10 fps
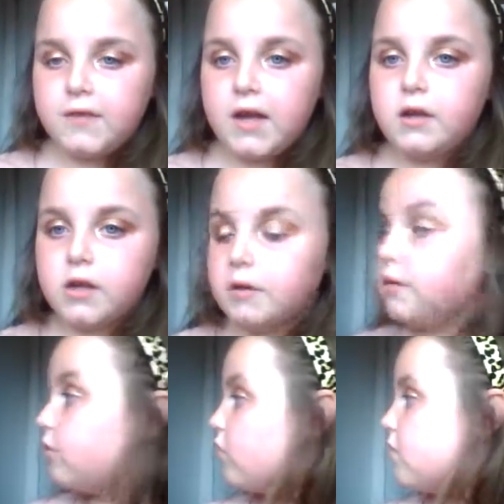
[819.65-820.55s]
a brown
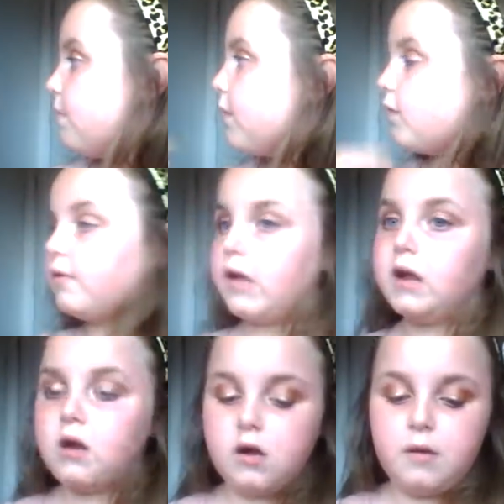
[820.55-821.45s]
lipstick that you have.
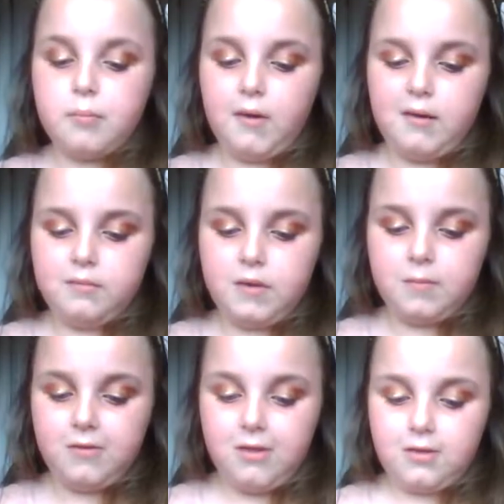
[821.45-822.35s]
Make sure it's not too
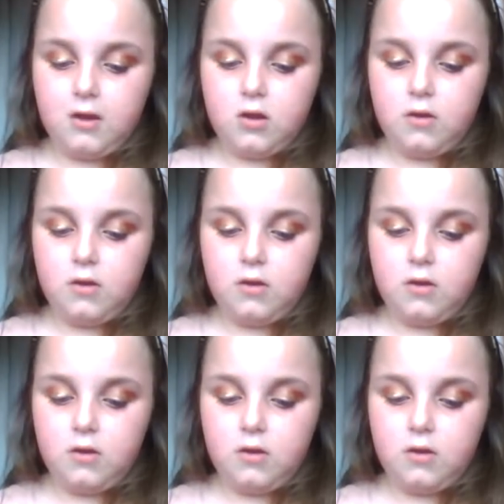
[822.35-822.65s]
dark though,